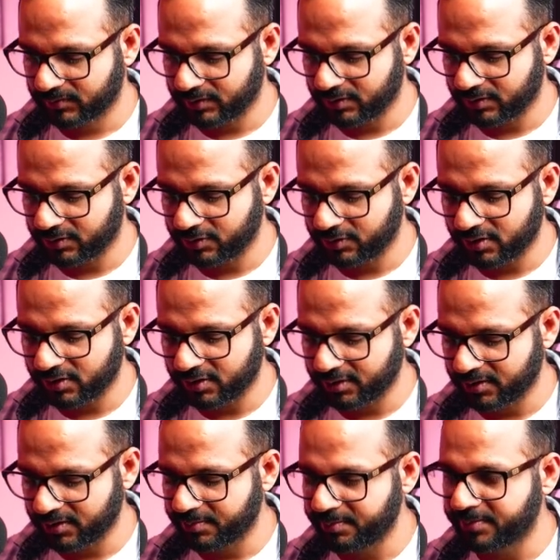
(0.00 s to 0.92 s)

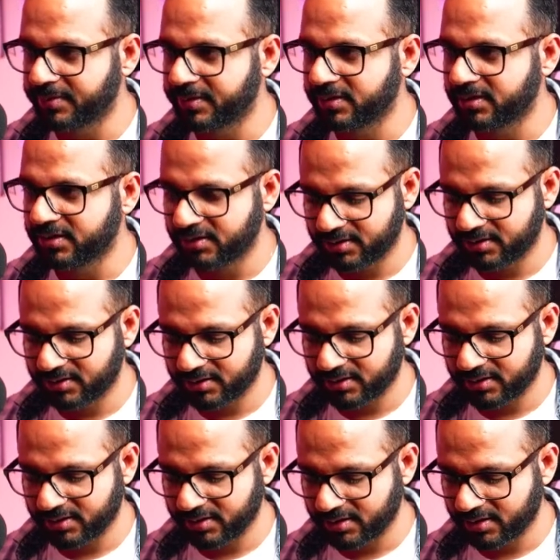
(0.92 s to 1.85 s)
Docker build
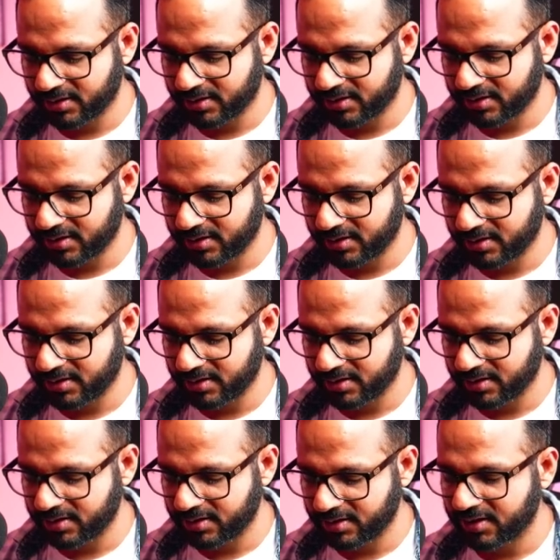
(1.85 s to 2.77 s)

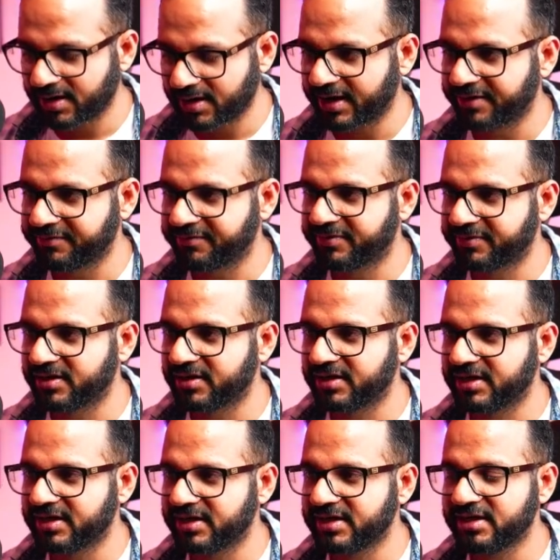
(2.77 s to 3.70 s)

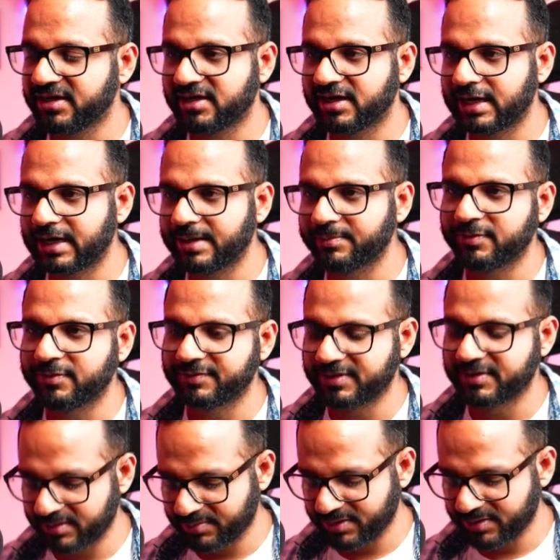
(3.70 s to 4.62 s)
-t, name of
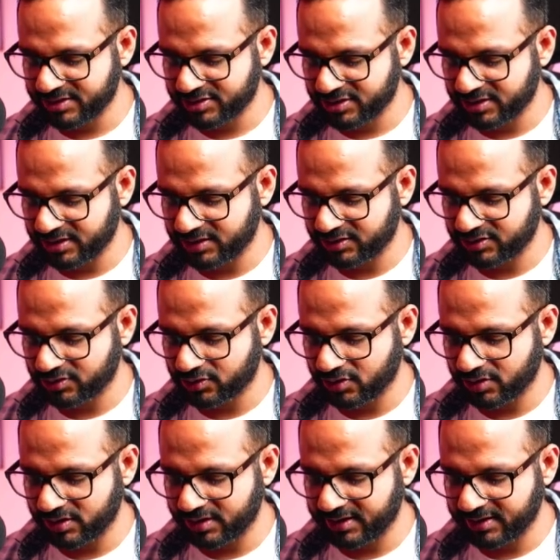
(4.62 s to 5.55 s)
the image. Let's
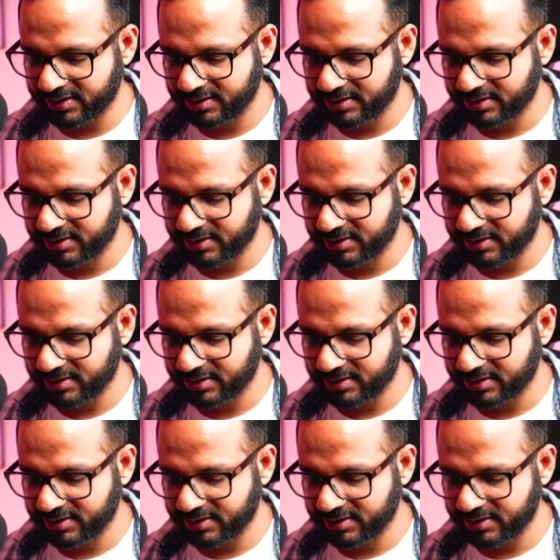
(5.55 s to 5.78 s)
call it